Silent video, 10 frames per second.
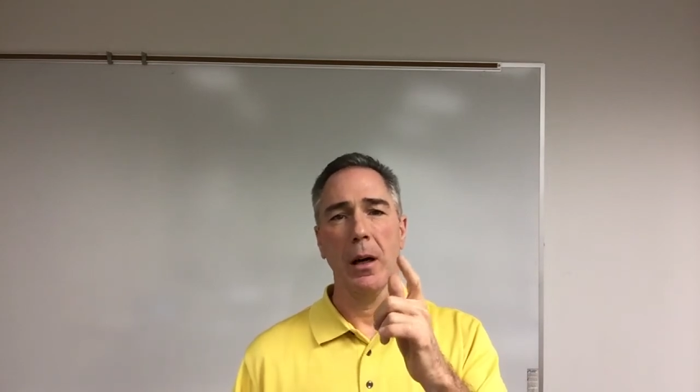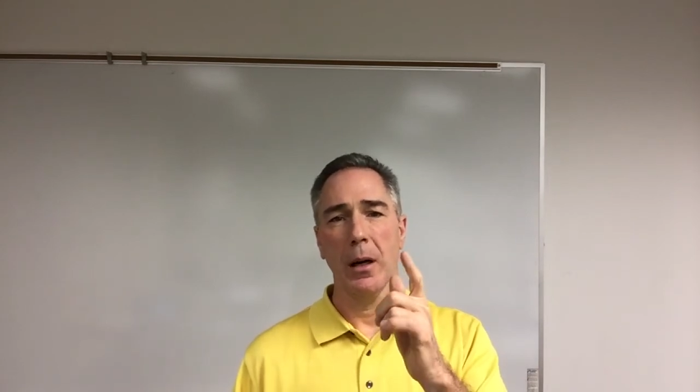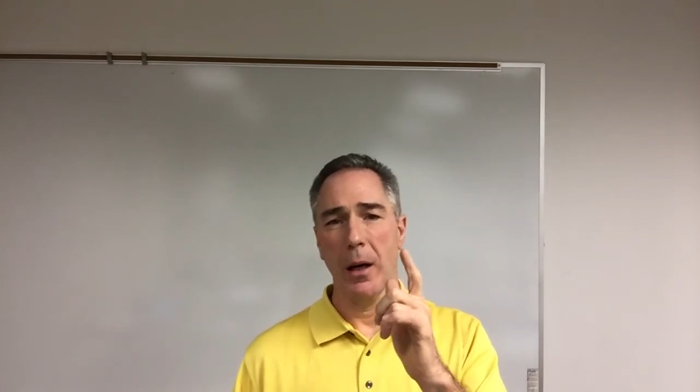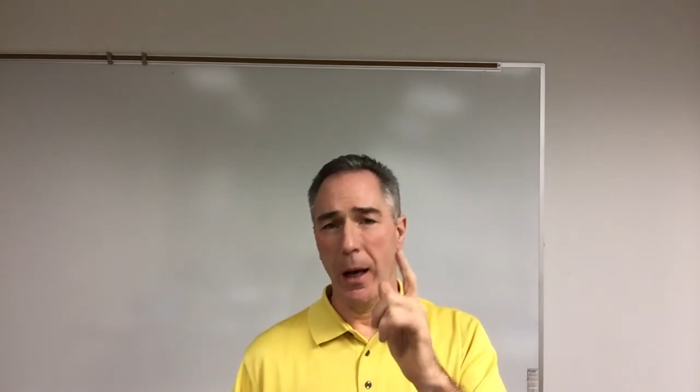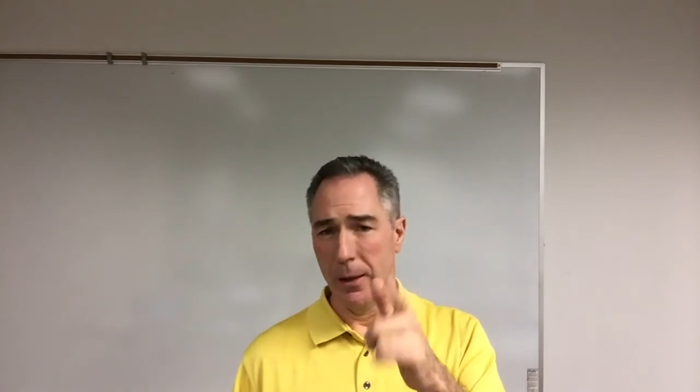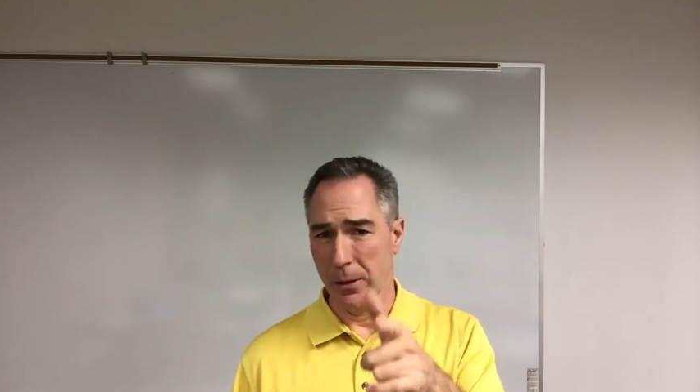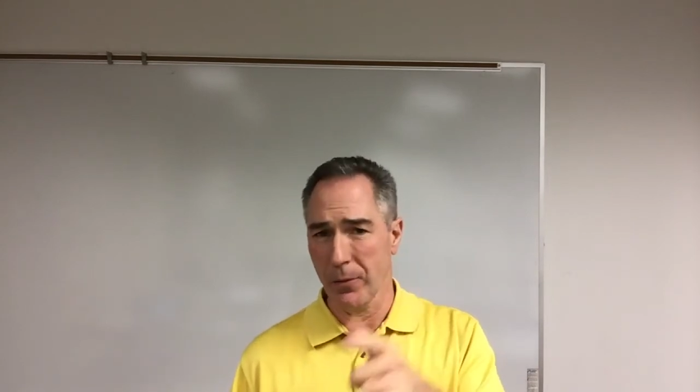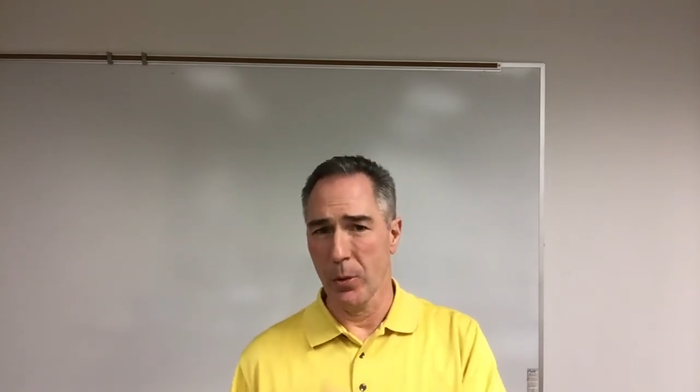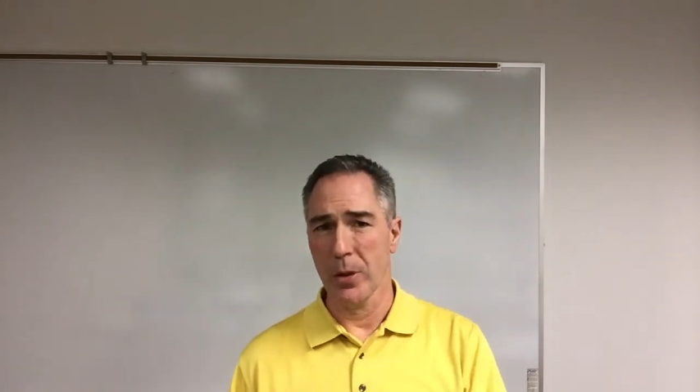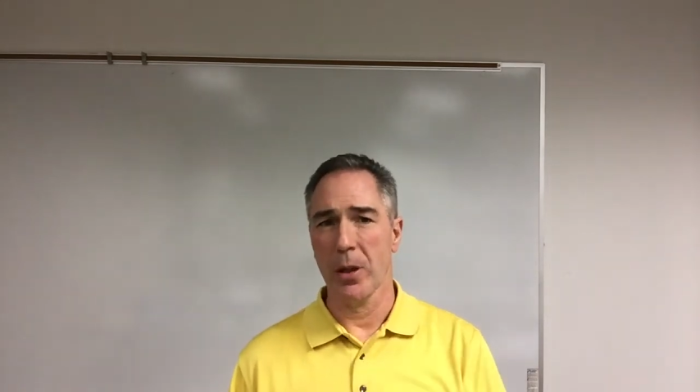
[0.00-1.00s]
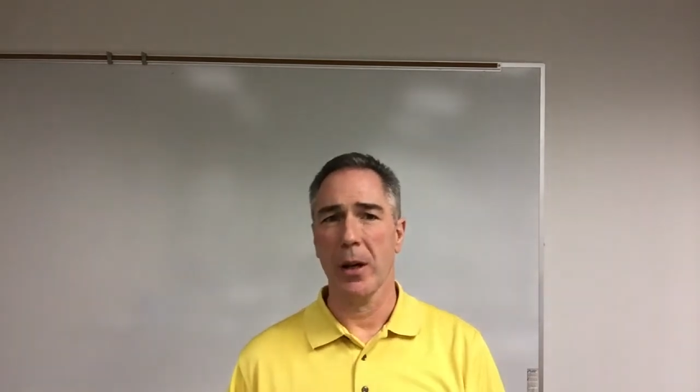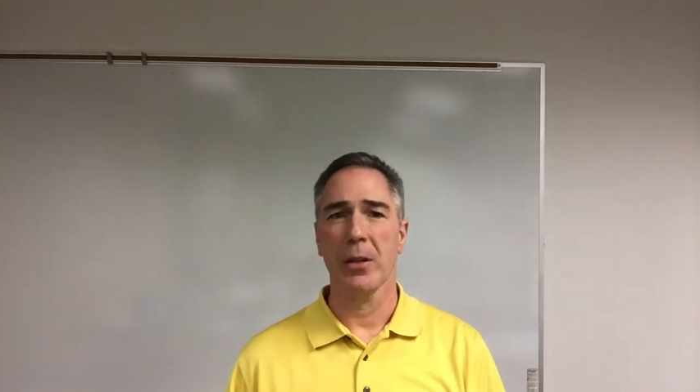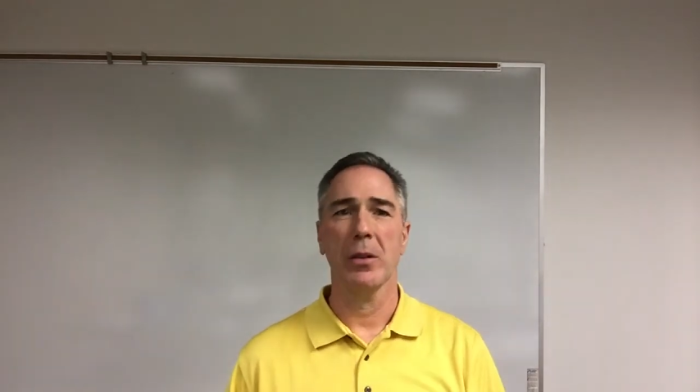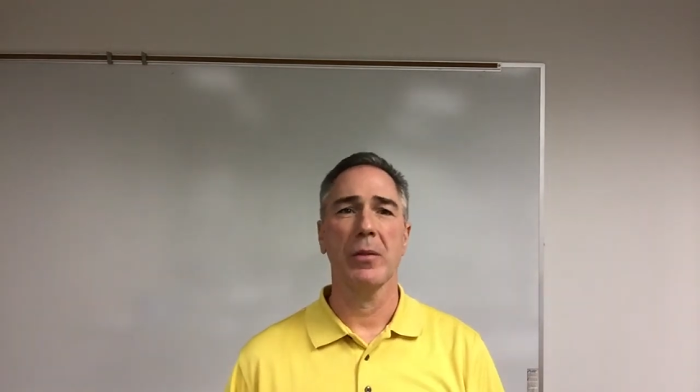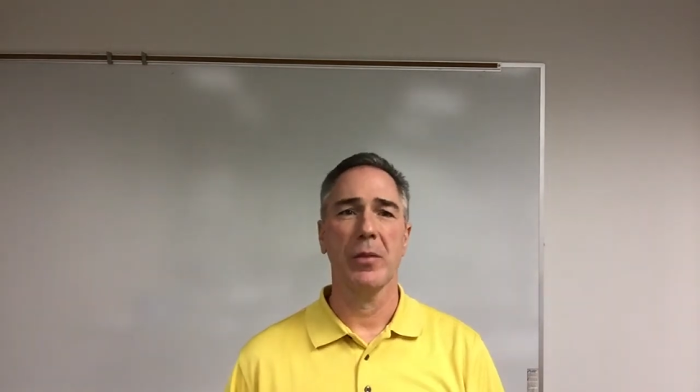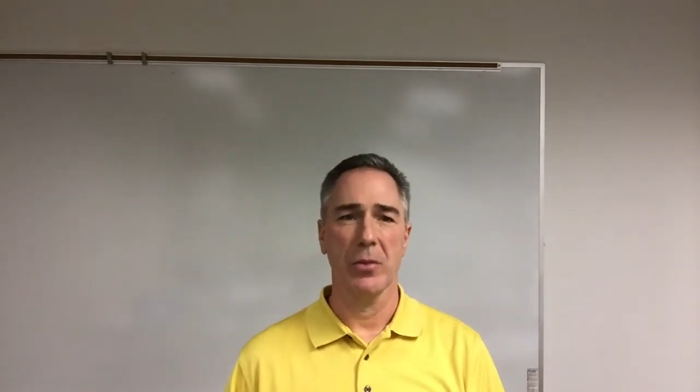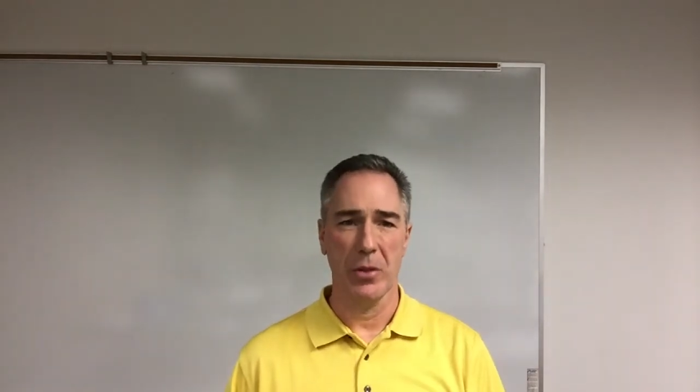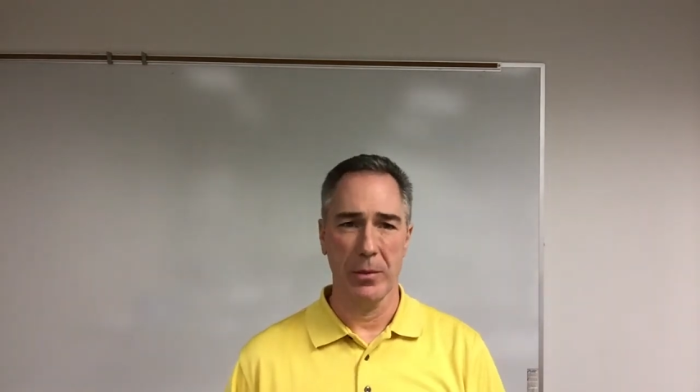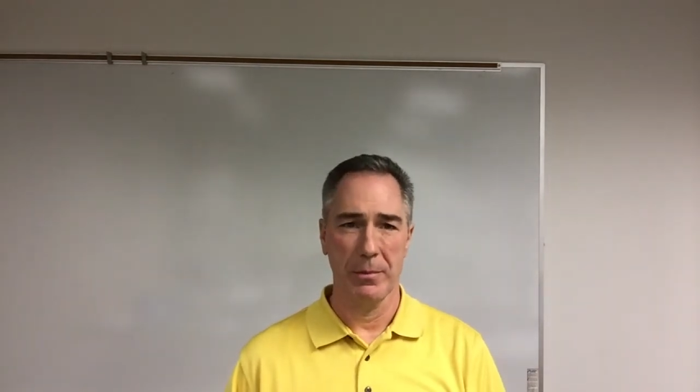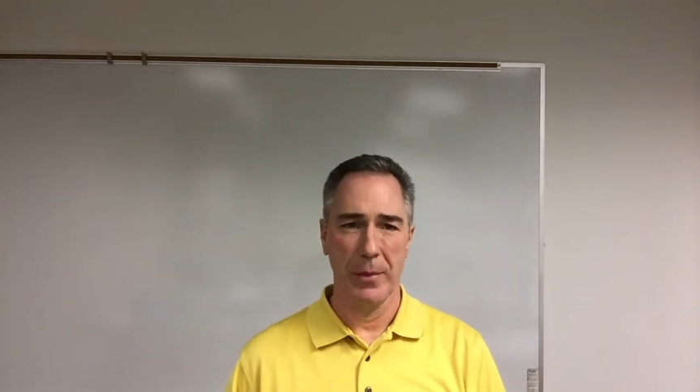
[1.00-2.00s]
I look forward to talking to you in the
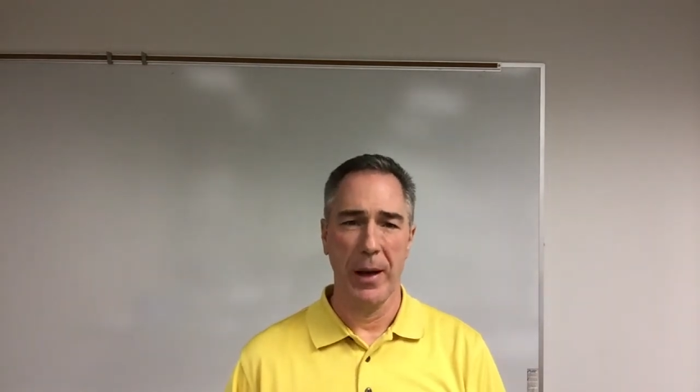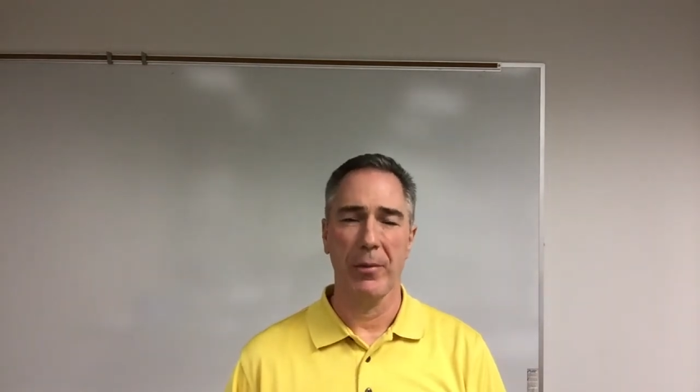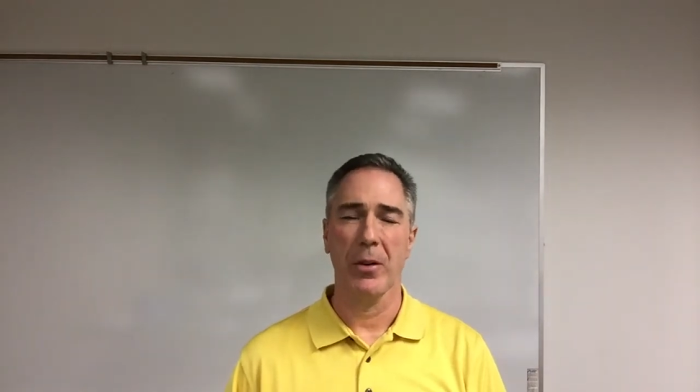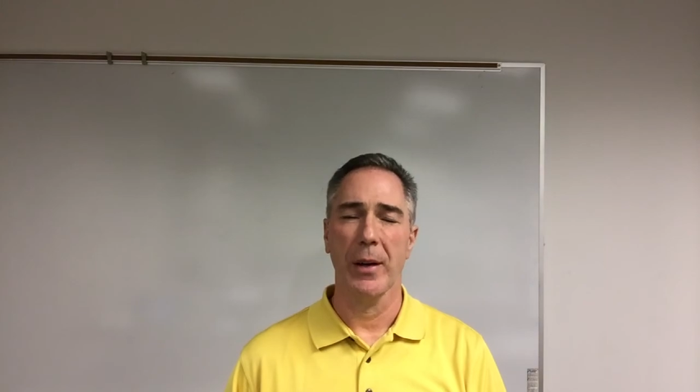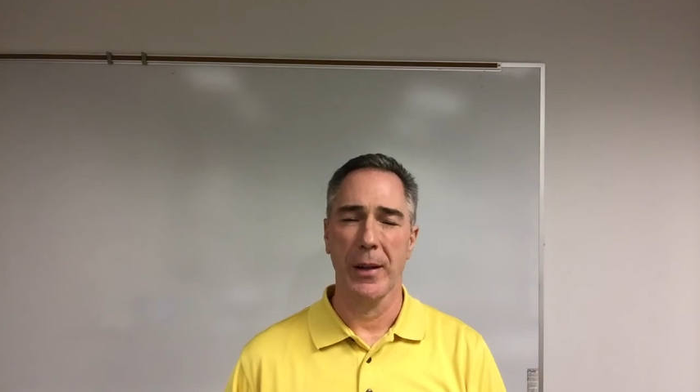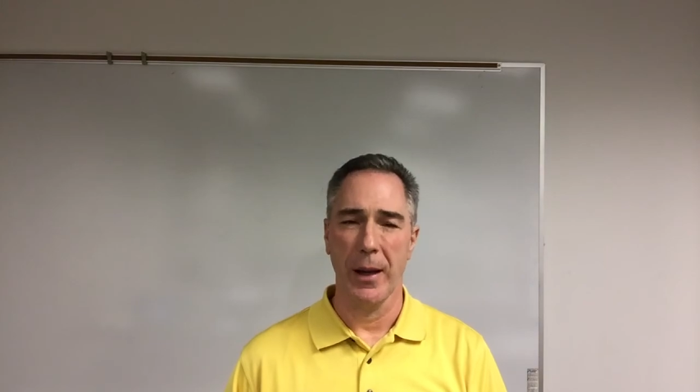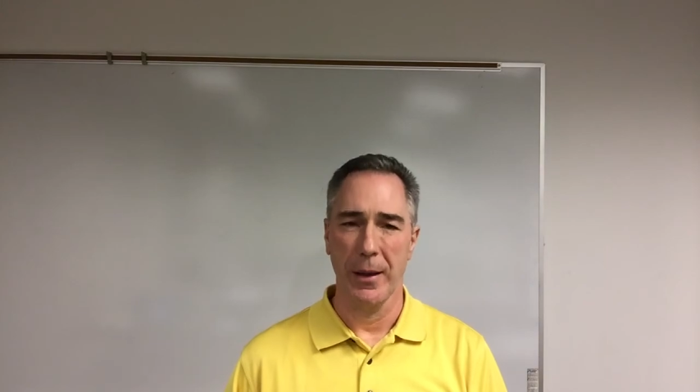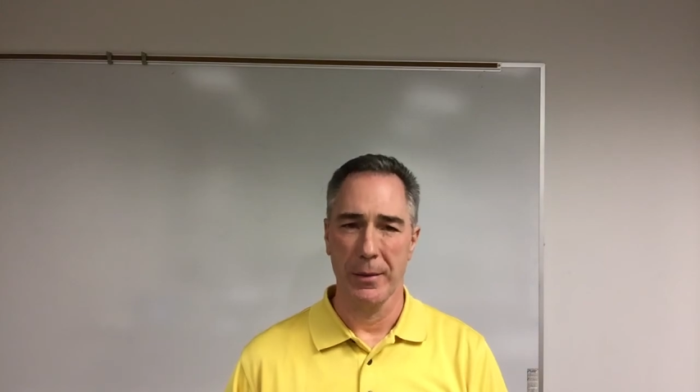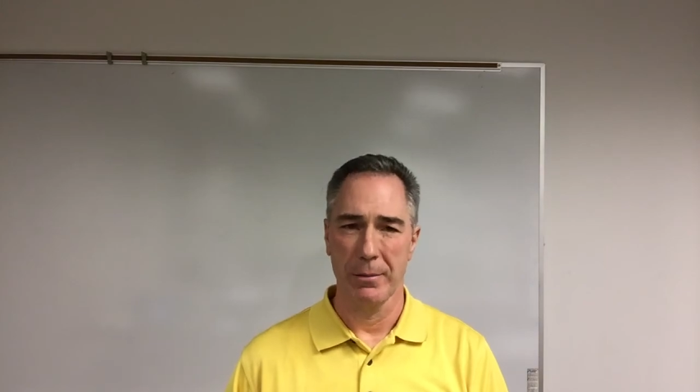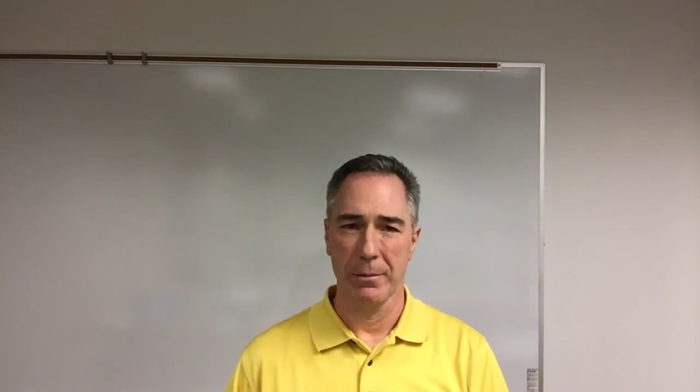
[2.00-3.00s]
future. Have a great day.